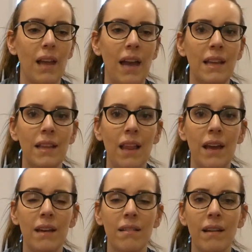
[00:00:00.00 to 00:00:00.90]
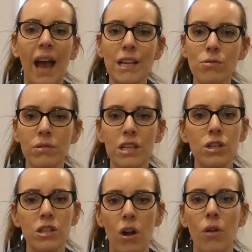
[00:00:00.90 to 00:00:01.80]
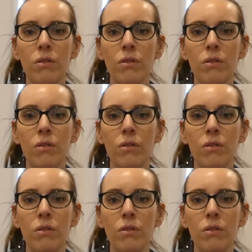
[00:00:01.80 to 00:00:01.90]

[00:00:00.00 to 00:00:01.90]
any like casserole dishes and all